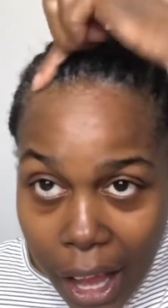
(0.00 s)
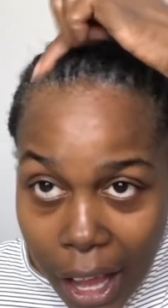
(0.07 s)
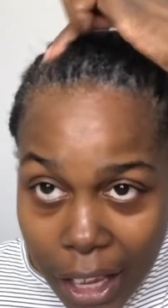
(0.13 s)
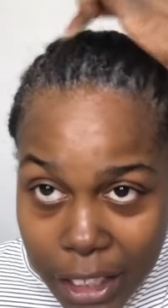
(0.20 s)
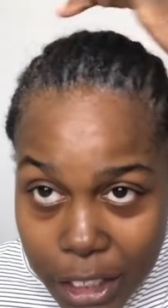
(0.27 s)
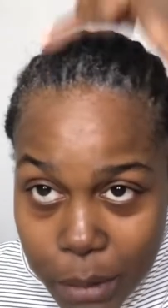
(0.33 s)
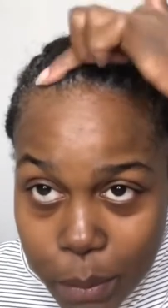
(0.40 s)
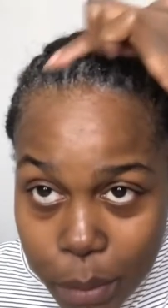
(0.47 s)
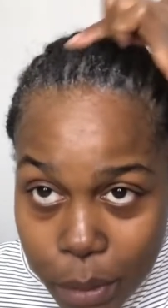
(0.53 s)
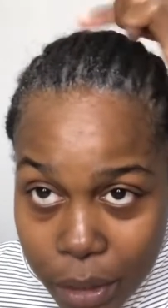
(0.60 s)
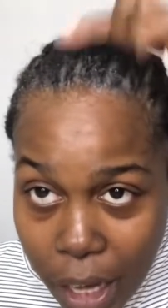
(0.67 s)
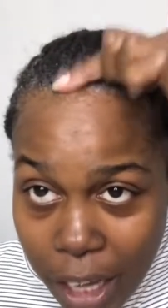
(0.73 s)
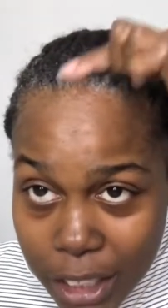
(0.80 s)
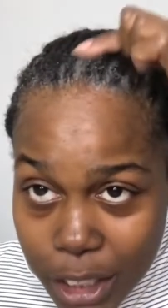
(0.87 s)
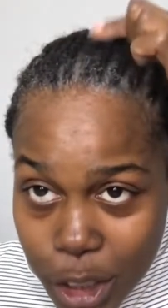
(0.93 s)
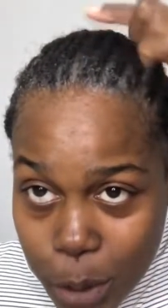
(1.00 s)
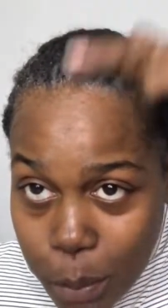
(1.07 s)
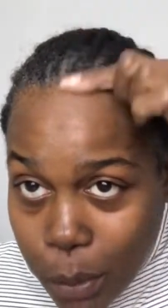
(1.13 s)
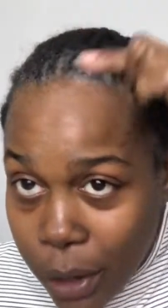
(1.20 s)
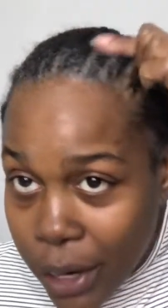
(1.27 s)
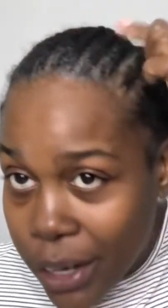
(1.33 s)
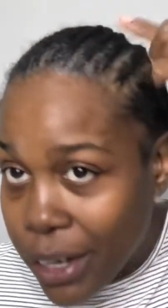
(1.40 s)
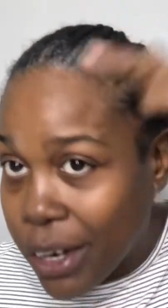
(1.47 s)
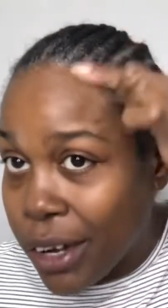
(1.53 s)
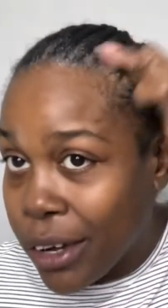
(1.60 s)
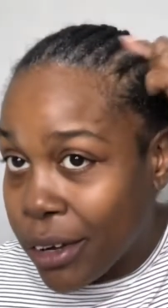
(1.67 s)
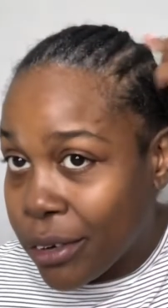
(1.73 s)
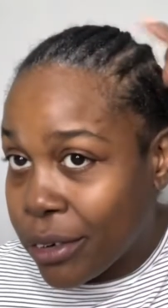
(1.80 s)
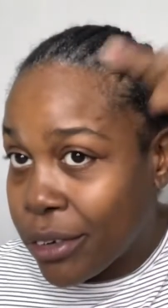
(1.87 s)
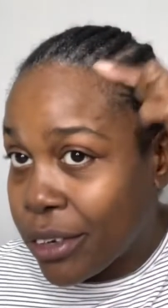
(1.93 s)
I just sprayed it
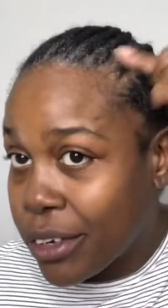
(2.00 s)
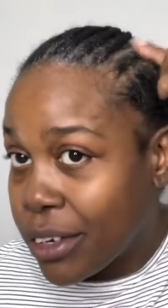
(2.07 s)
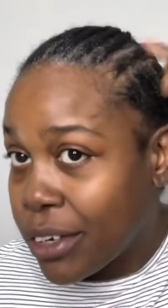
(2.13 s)
on.